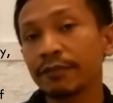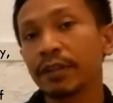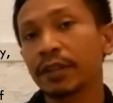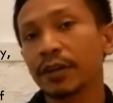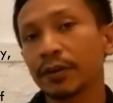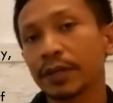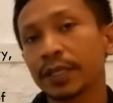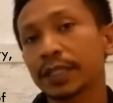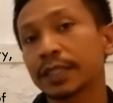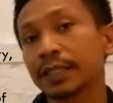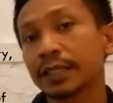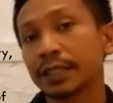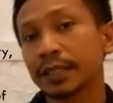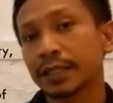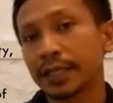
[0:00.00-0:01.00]
Even though
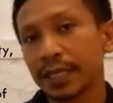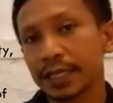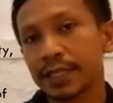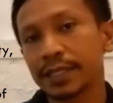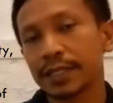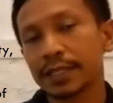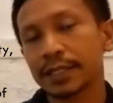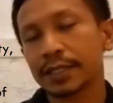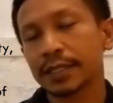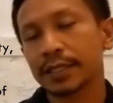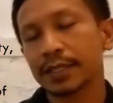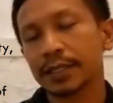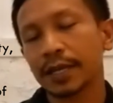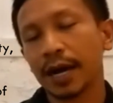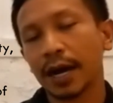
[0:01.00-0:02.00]
at
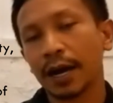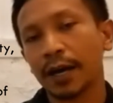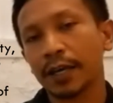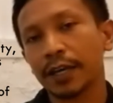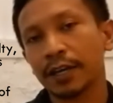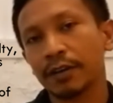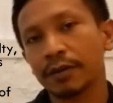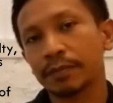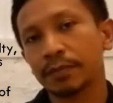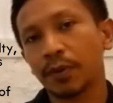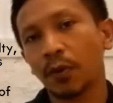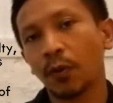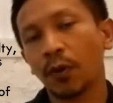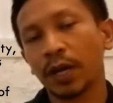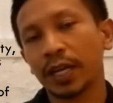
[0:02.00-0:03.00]
this
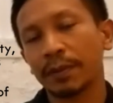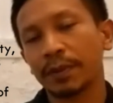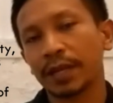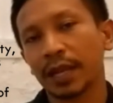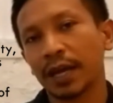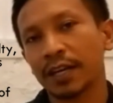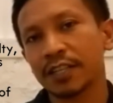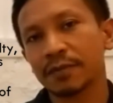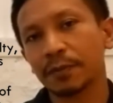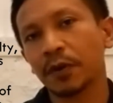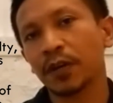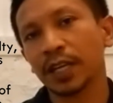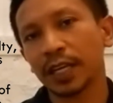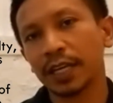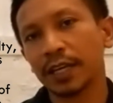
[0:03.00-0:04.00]
point, the
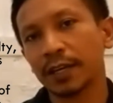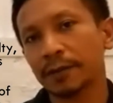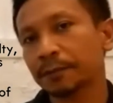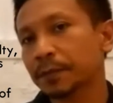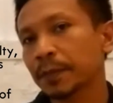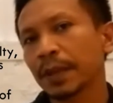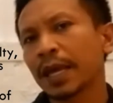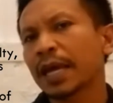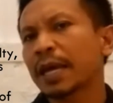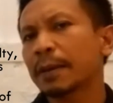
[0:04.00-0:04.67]
last point here,